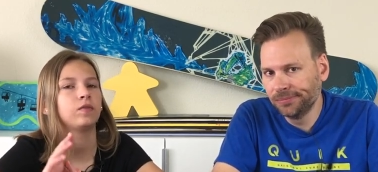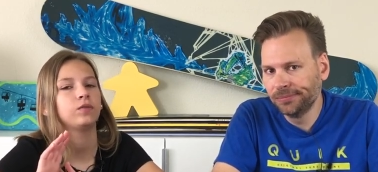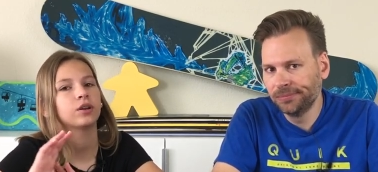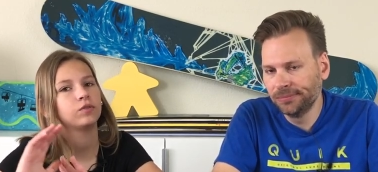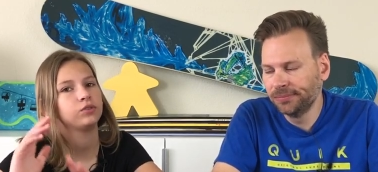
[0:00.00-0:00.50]
Speaker 1: then
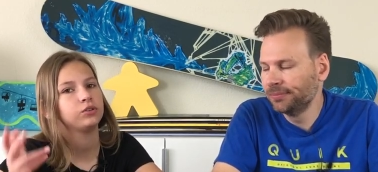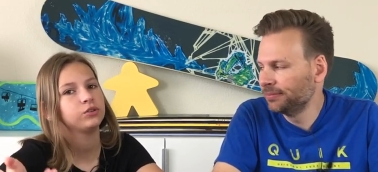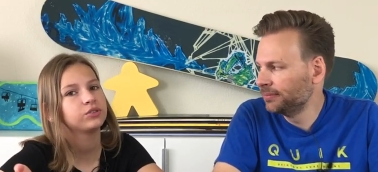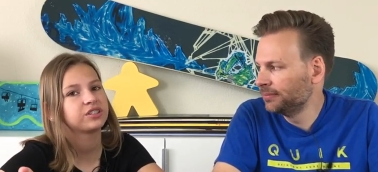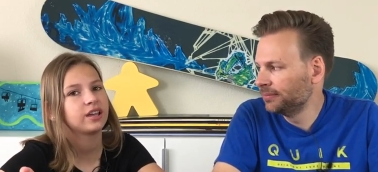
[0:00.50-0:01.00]
we don't
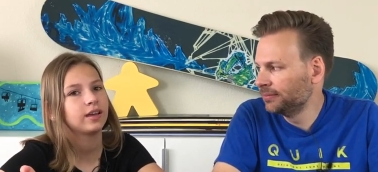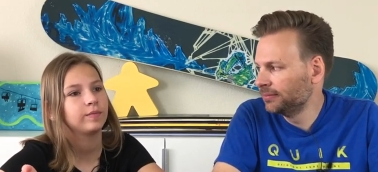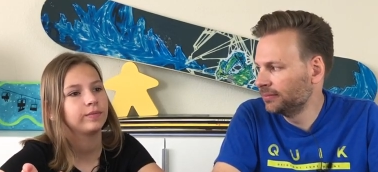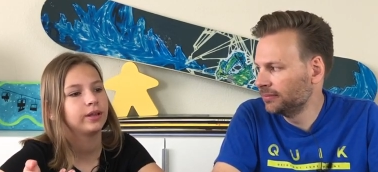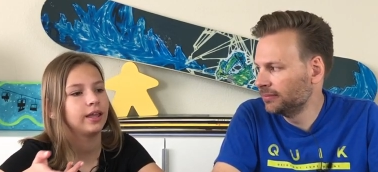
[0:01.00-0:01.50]
use
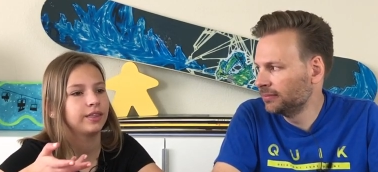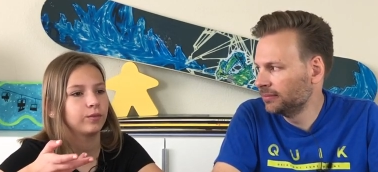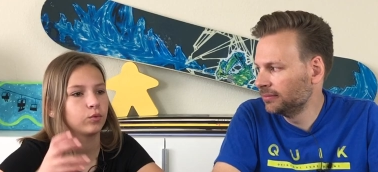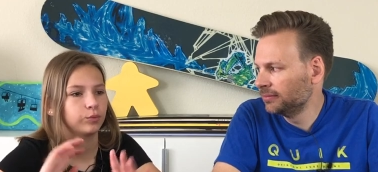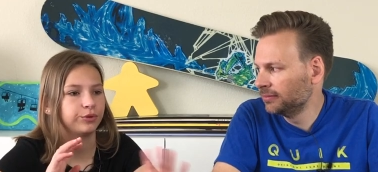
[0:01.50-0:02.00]
them, and
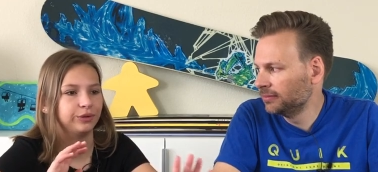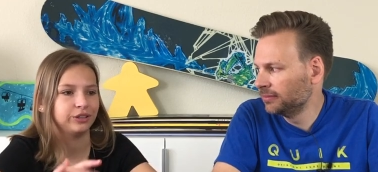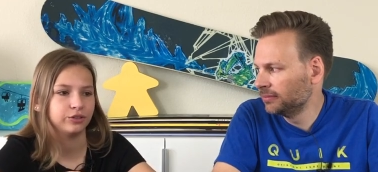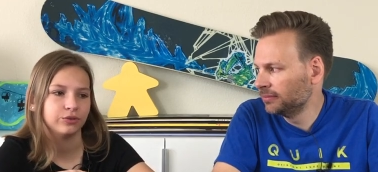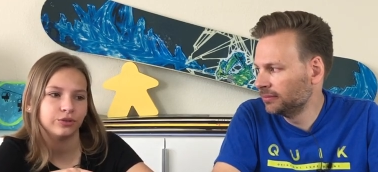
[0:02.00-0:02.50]
then when we
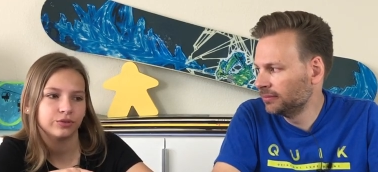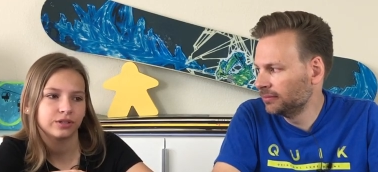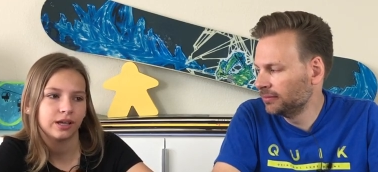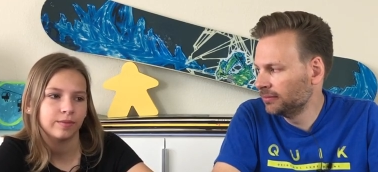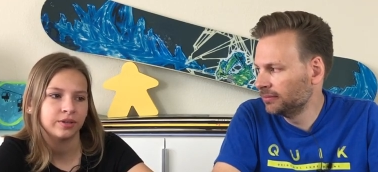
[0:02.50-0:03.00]
do
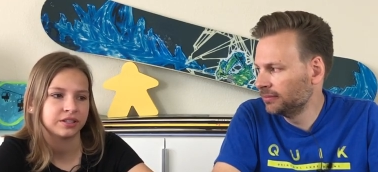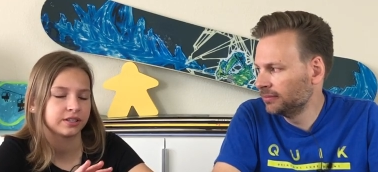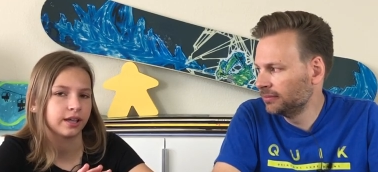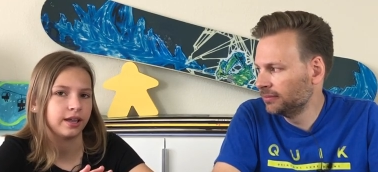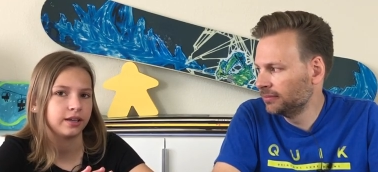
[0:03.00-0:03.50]
use them,
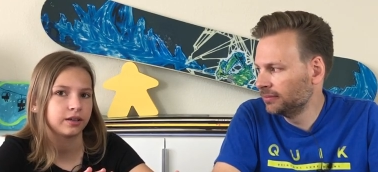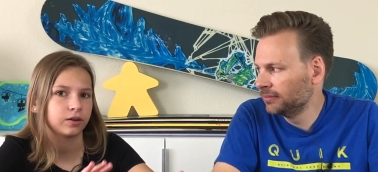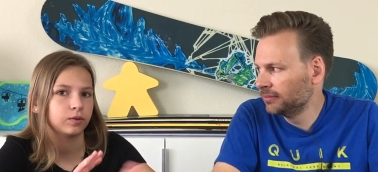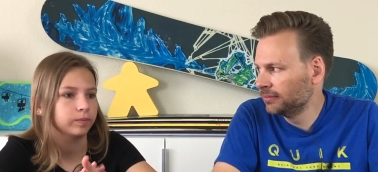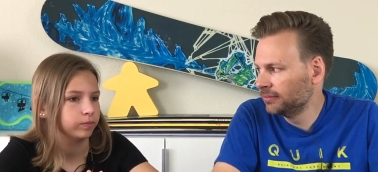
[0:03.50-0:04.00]
it's like,
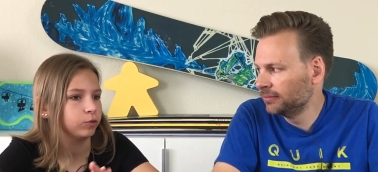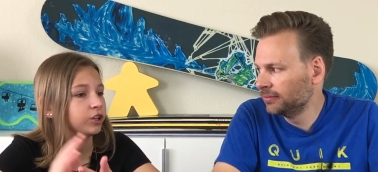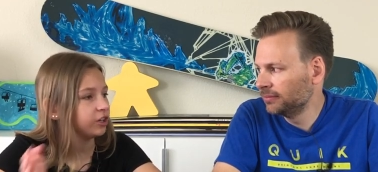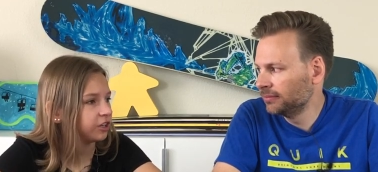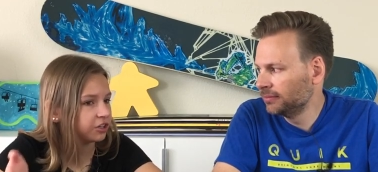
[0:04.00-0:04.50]

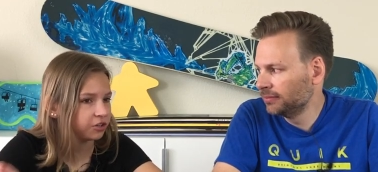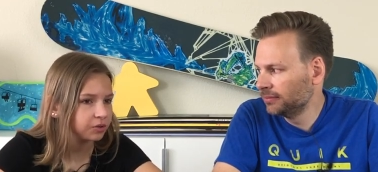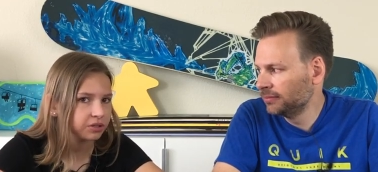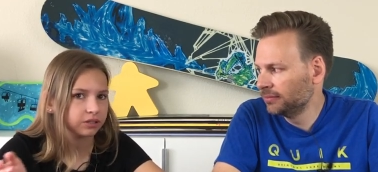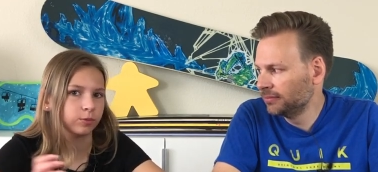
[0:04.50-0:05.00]
we need to
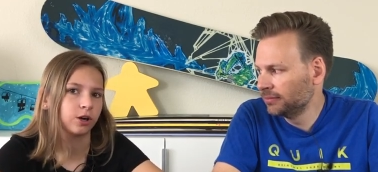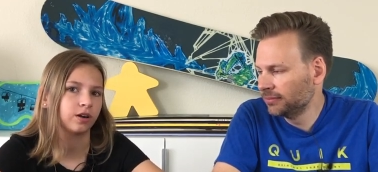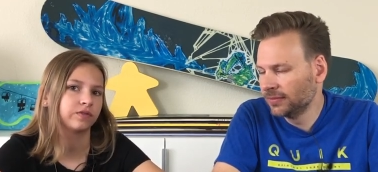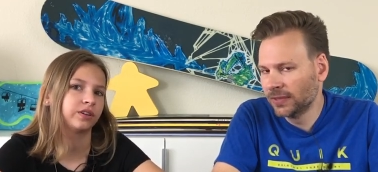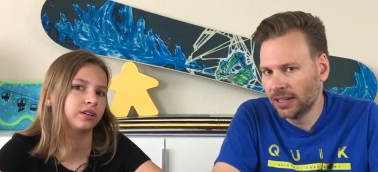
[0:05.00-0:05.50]
use these more
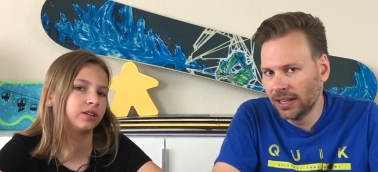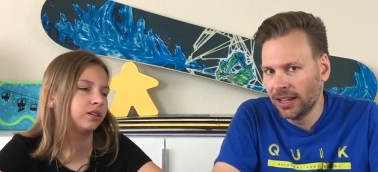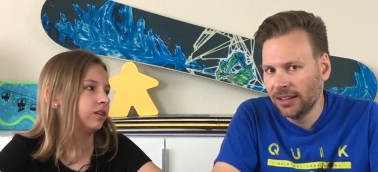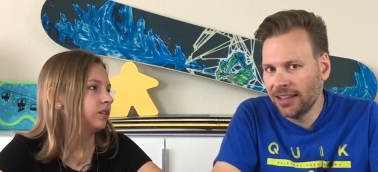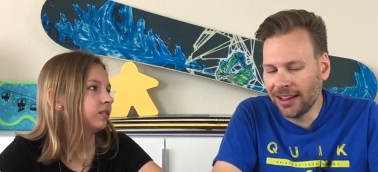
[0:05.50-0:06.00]
often.
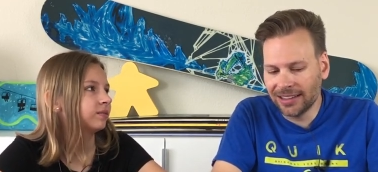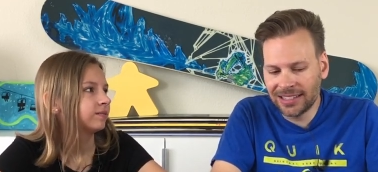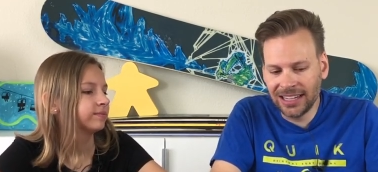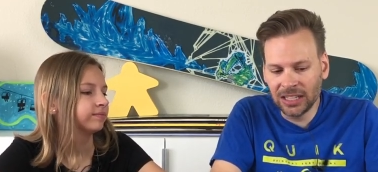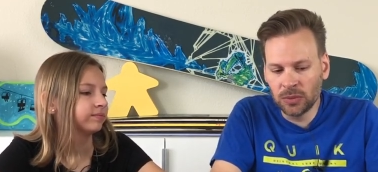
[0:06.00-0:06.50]
Speaker 2: Yeah, it
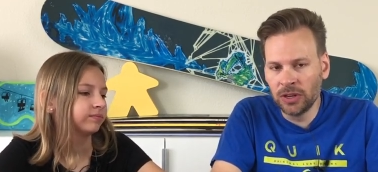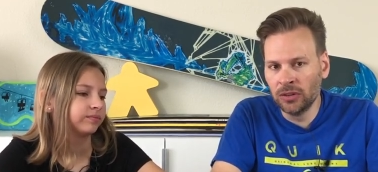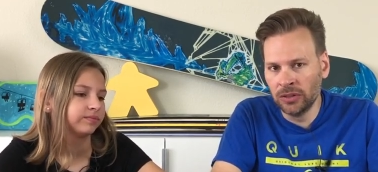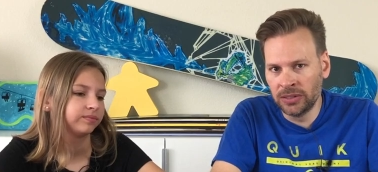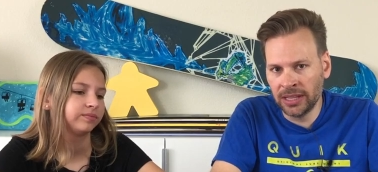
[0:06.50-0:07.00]
stinks when you
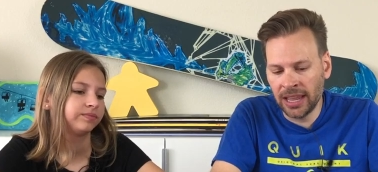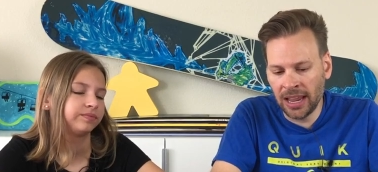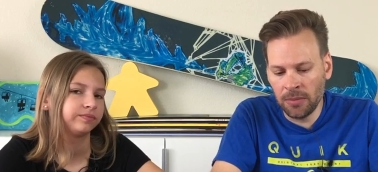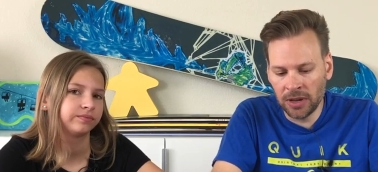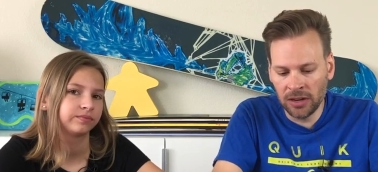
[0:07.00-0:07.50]
lose the
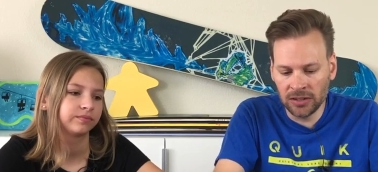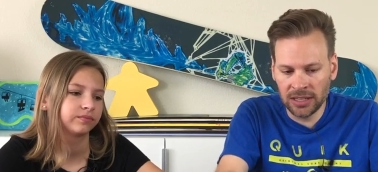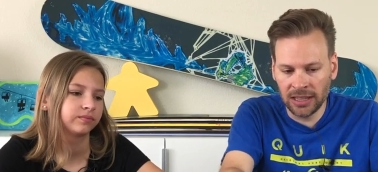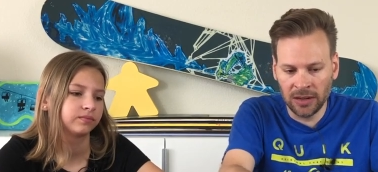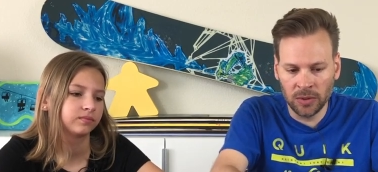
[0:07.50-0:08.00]
game and you're
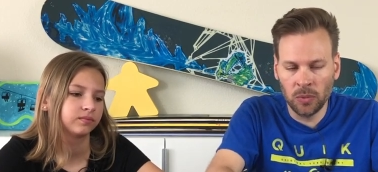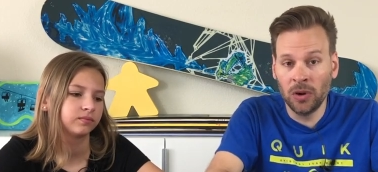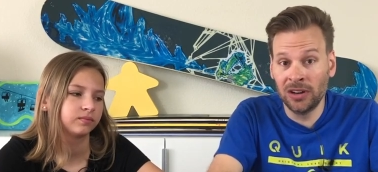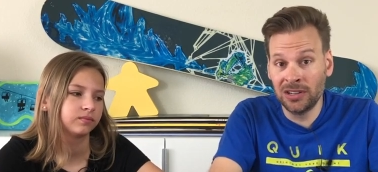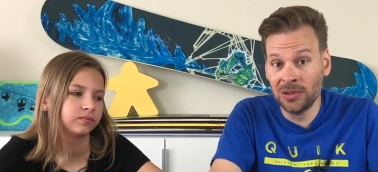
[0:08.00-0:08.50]
sitting there with
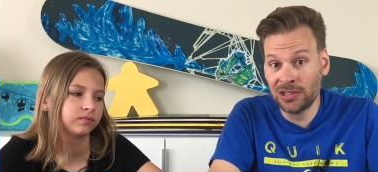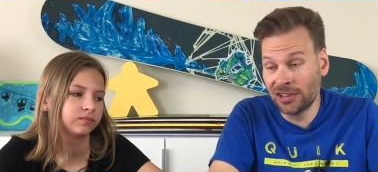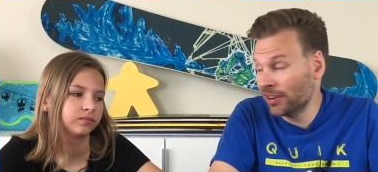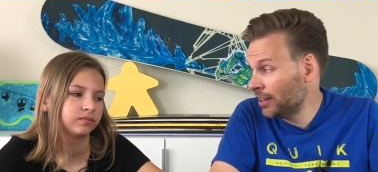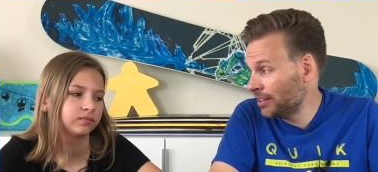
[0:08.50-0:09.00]
one or two
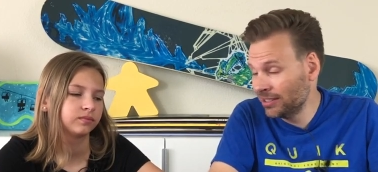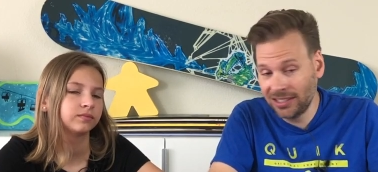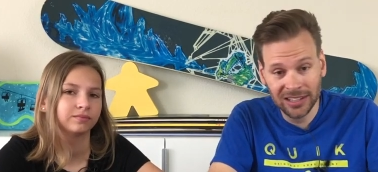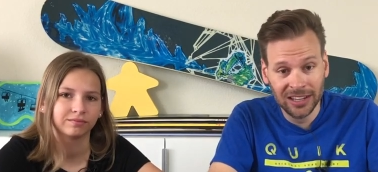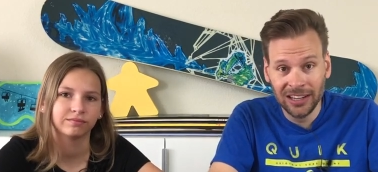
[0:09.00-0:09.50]

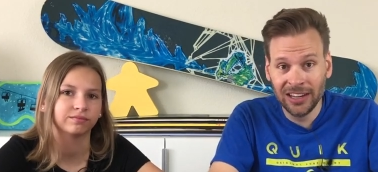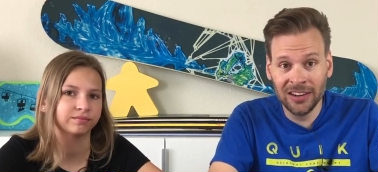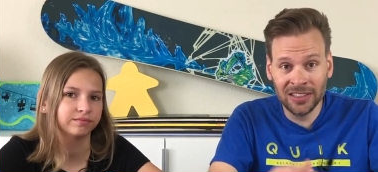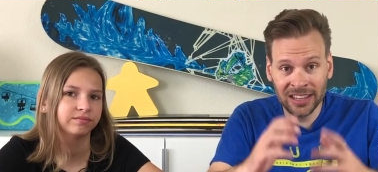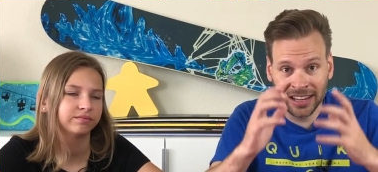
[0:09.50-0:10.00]
shurikens mm-hmm. and
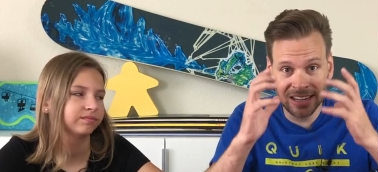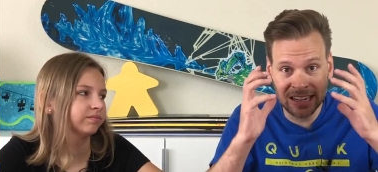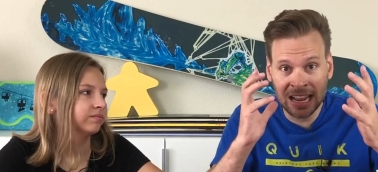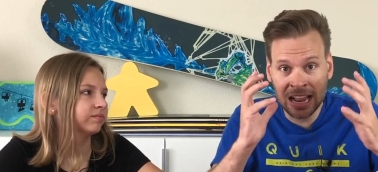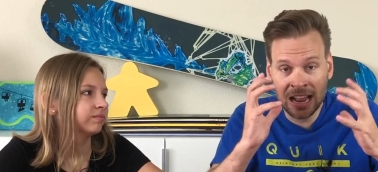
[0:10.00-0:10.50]
you're thinking,
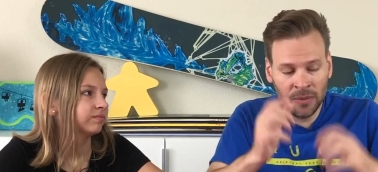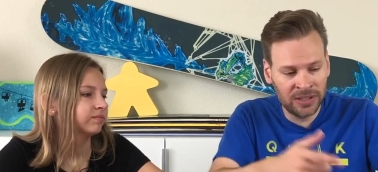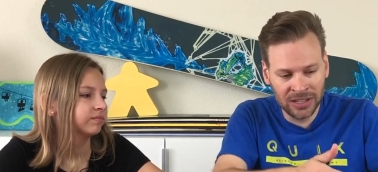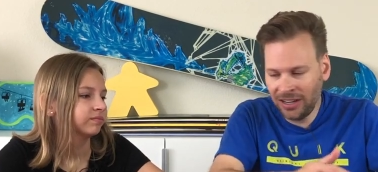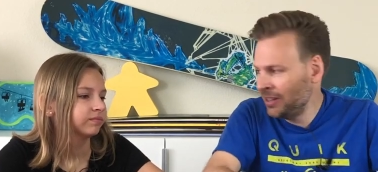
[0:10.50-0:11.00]
ah, we
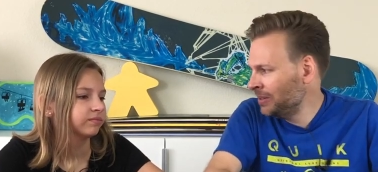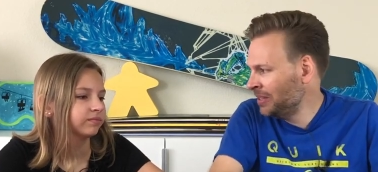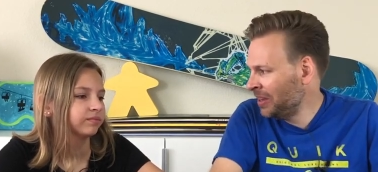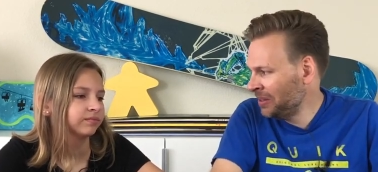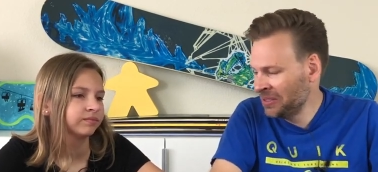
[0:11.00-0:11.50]
should have used
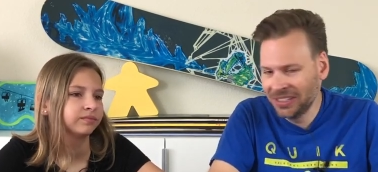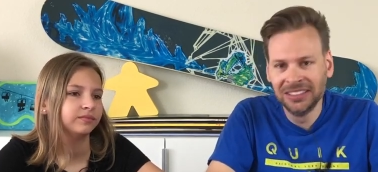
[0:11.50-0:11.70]
those.